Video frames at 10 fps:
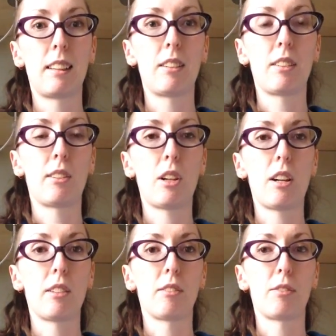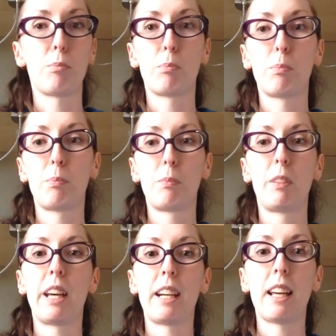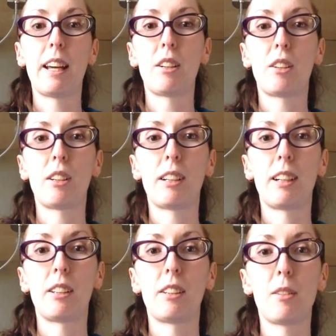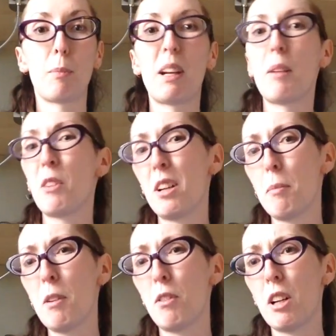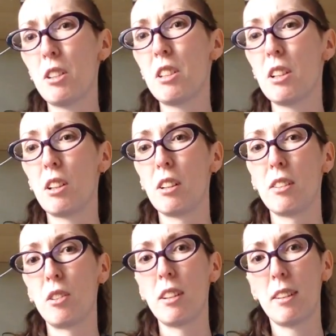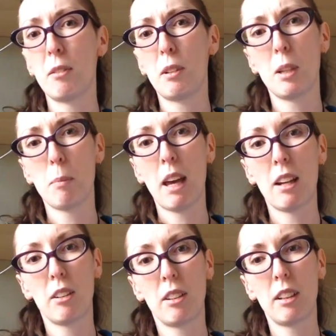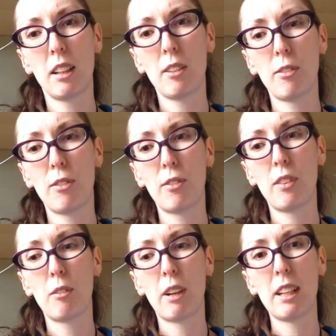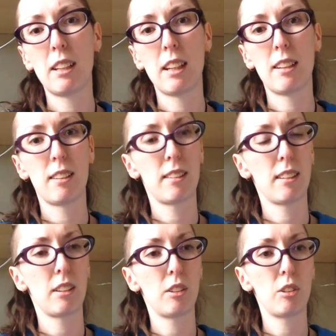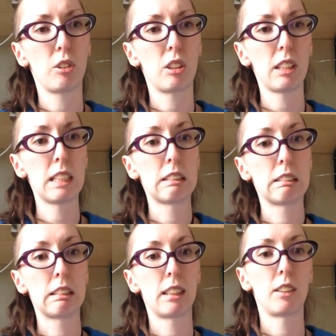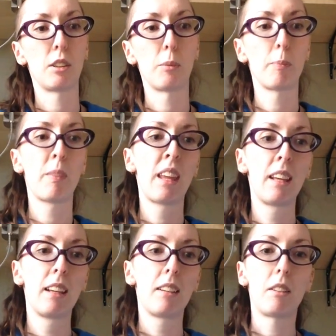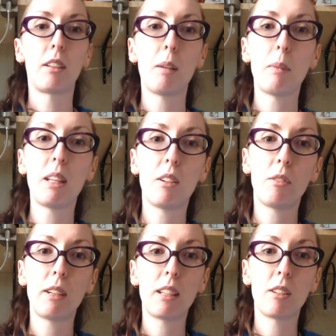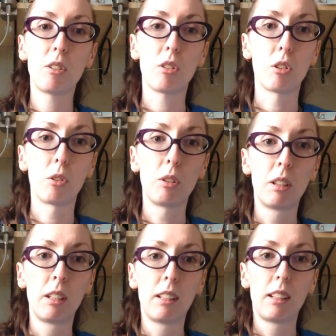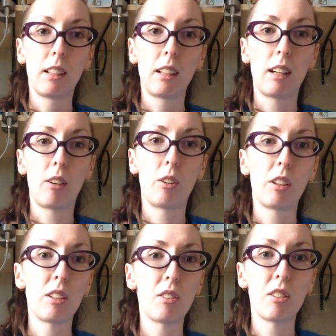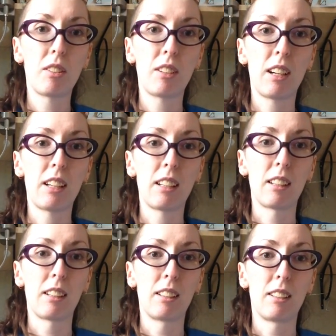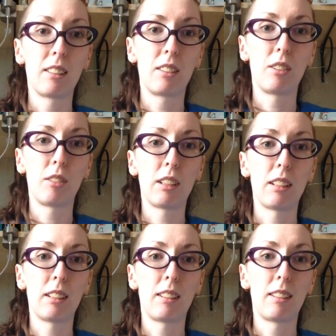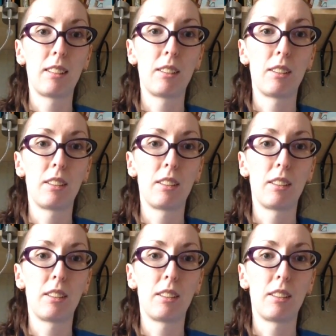there's a lot of light and dark colors, but I'm going to be washing her. So does it really matter if the white gets a little dirty? I don't know. So let me know what you do. Or do you just kind of do it